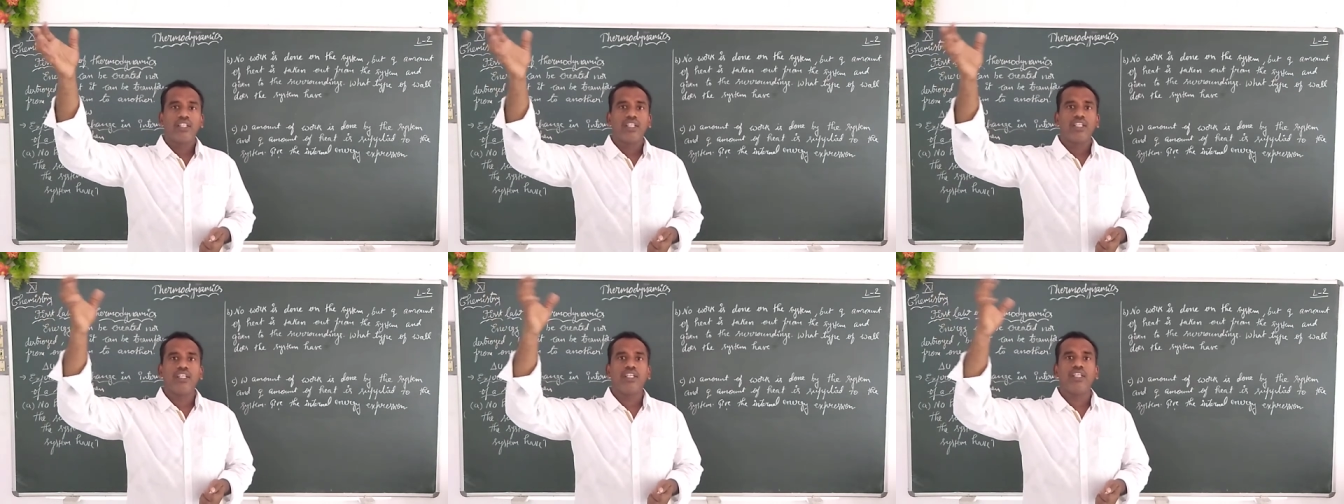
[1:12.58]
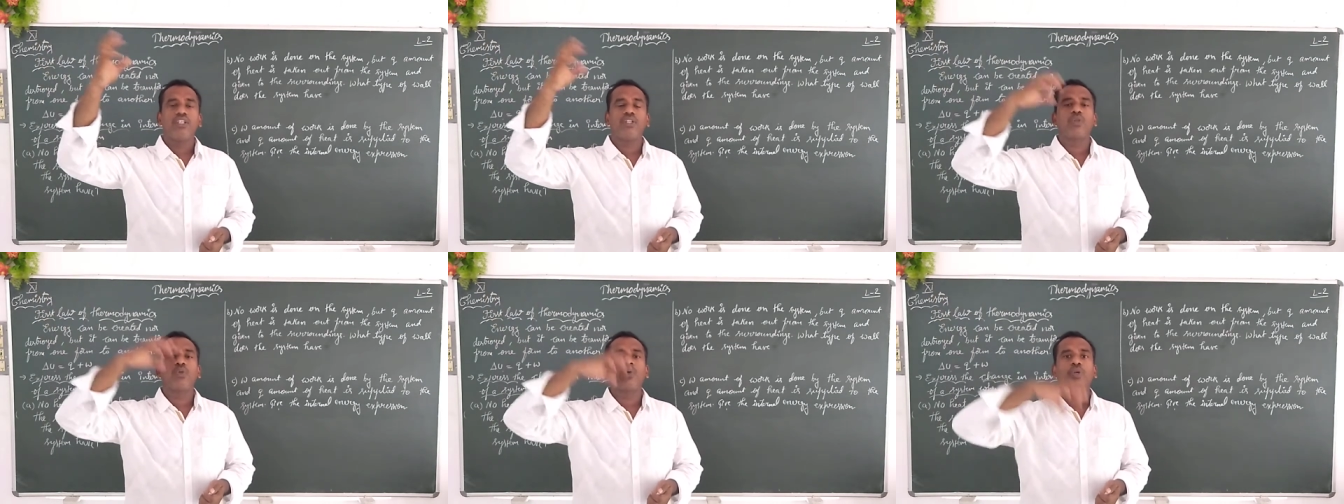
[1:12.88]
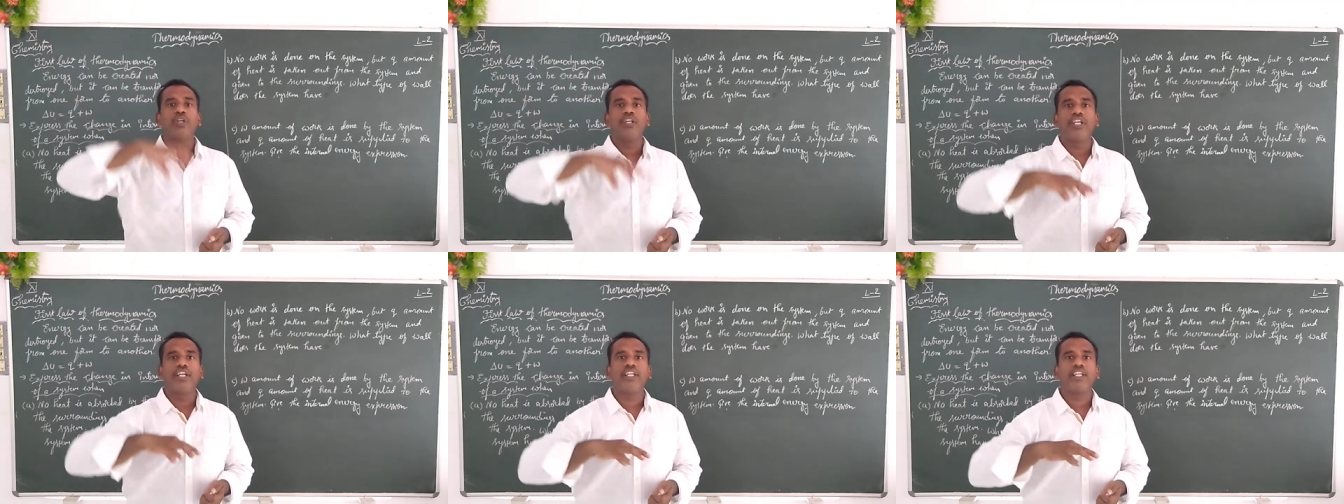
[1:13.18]
into
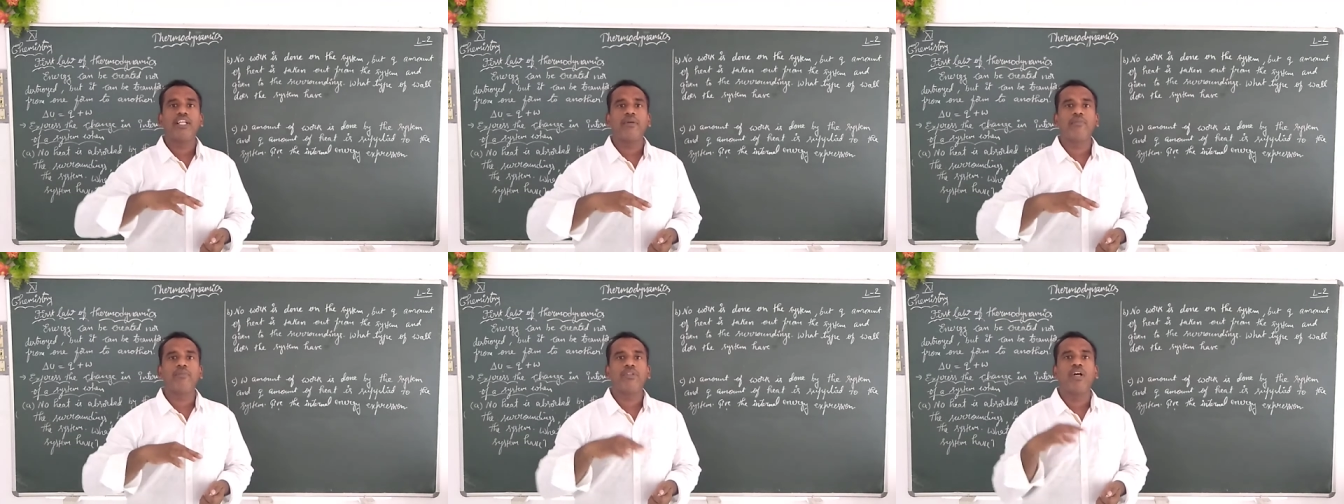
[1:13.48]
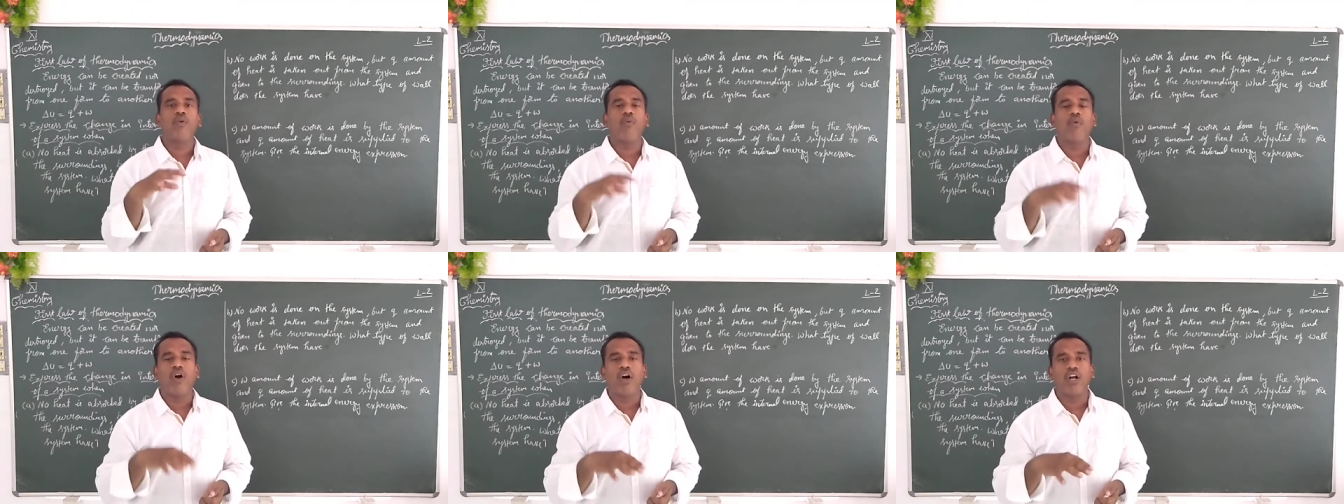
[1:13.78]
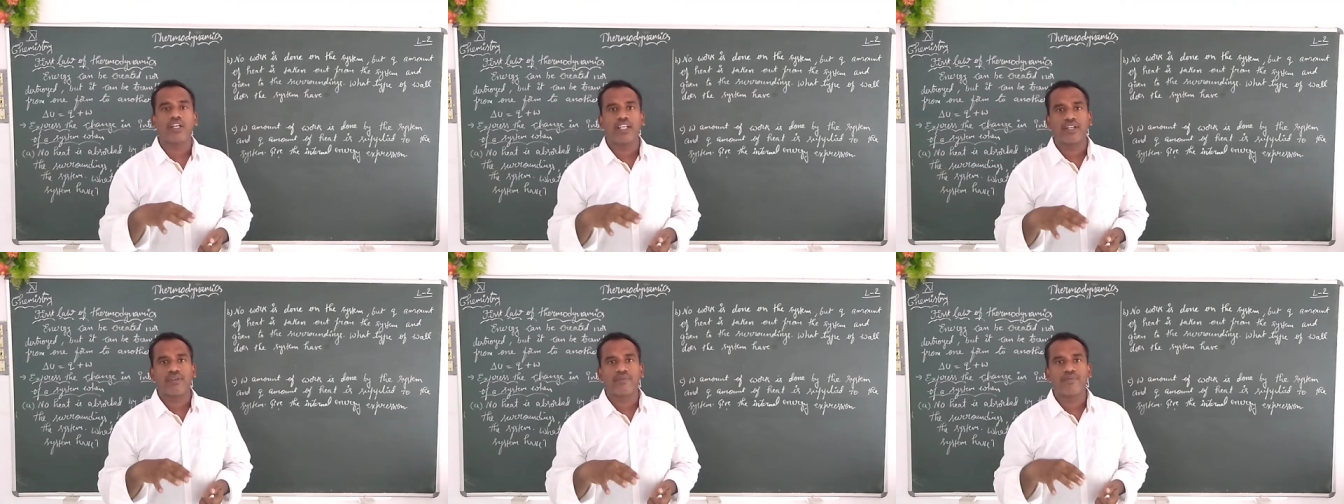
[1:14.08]
heat of the
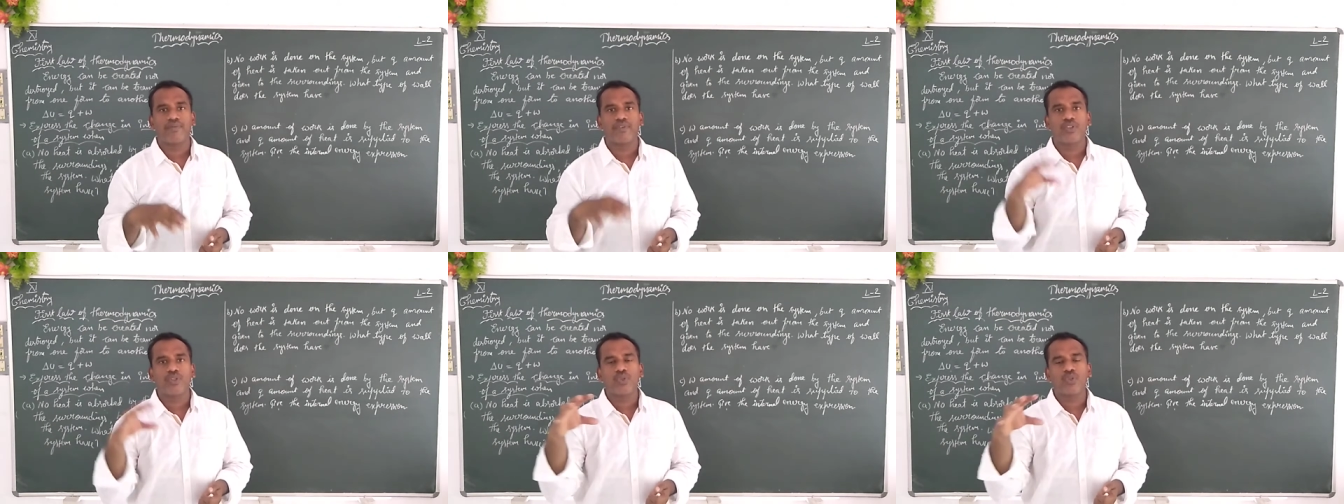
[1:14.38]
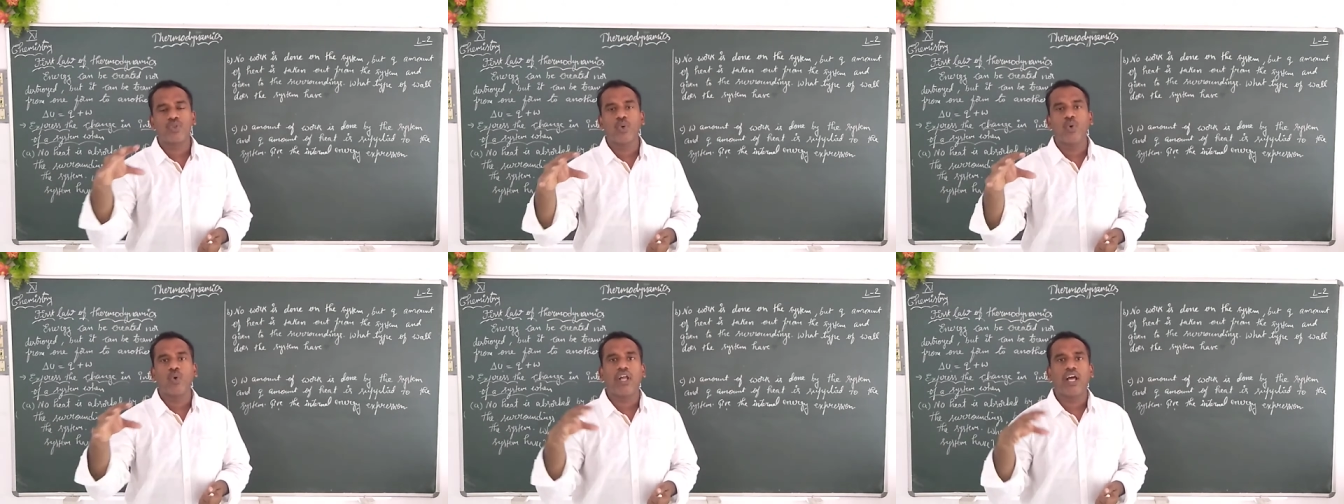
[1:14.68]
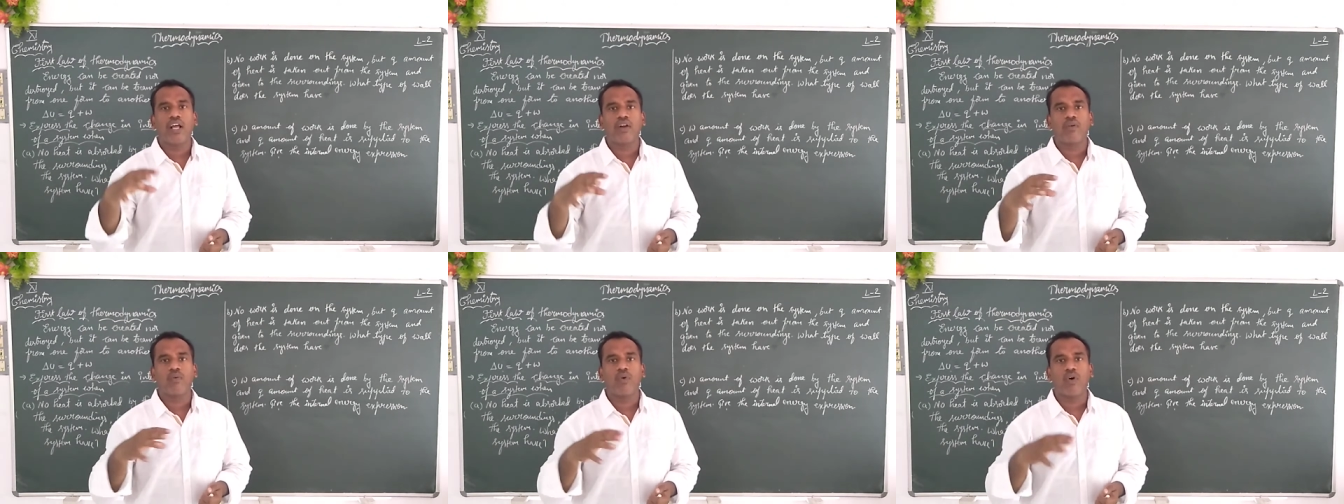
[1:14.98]
water,
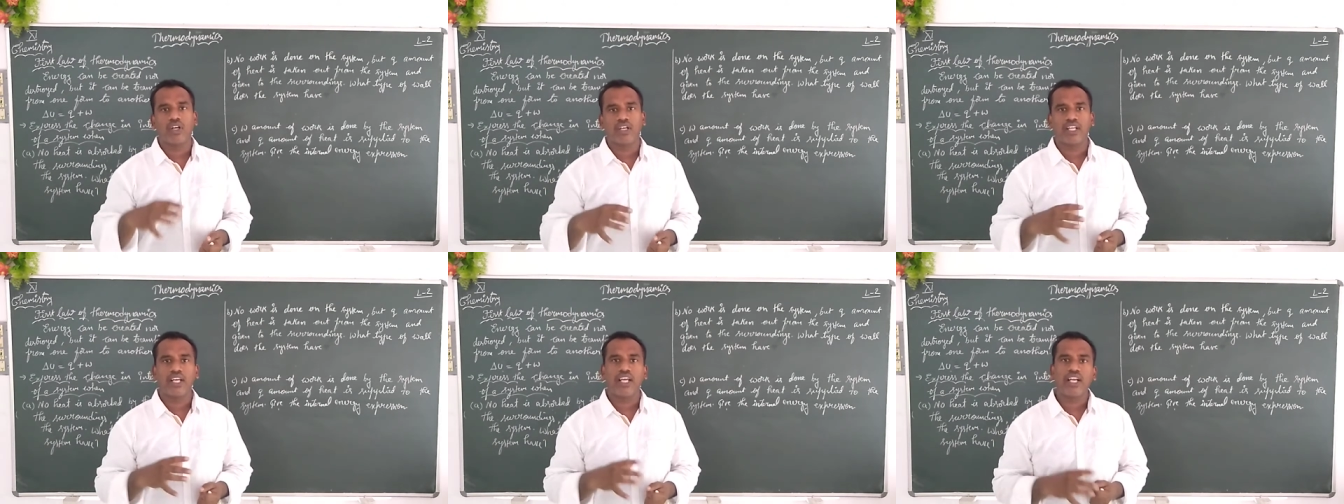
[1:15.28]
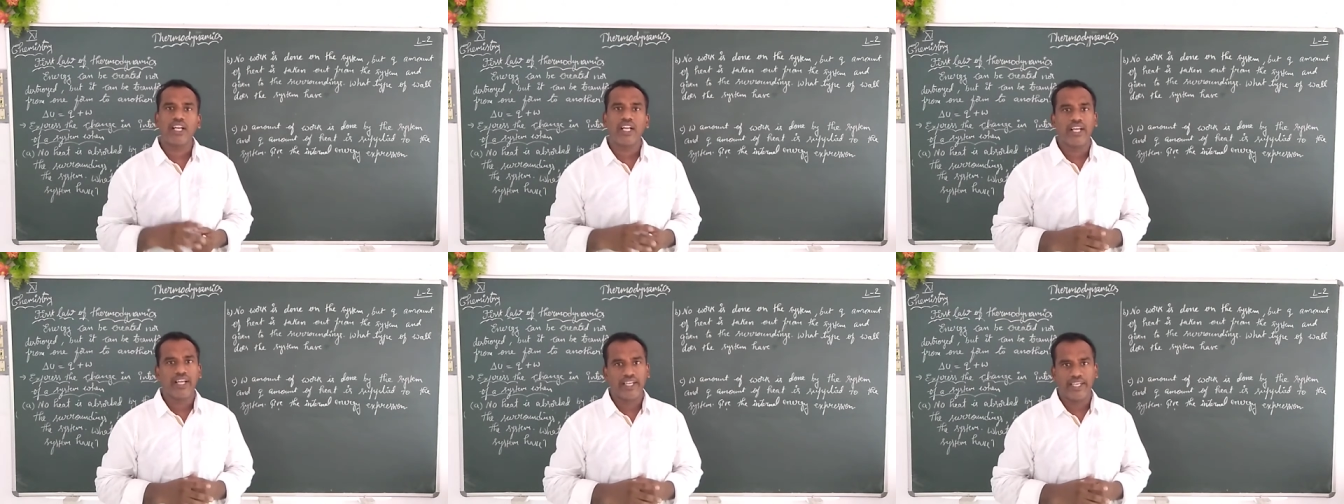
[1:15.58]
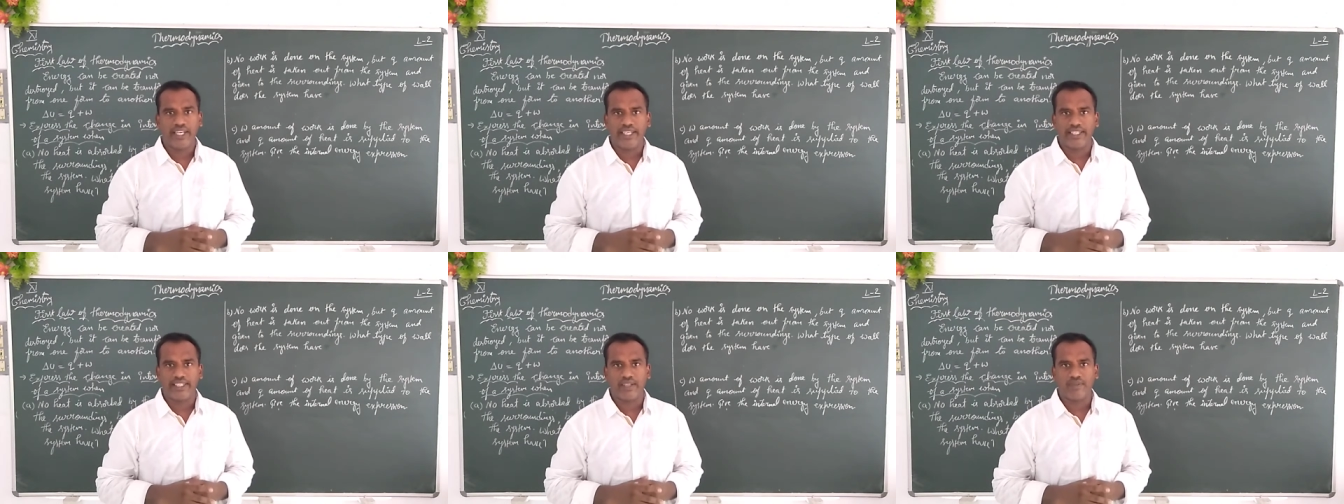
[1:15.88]
solar water
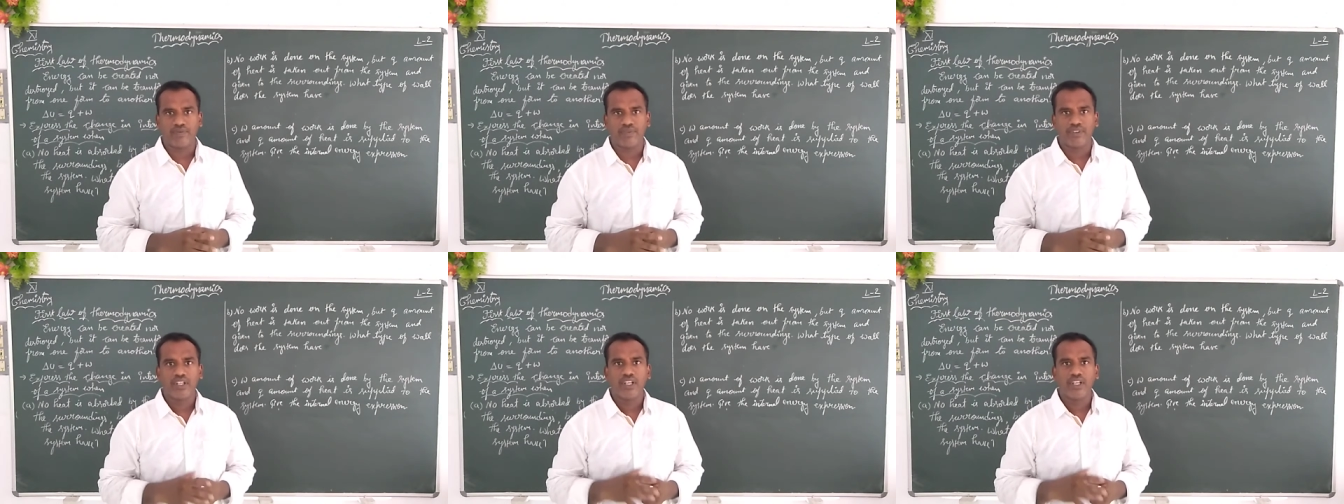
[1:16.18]
heater.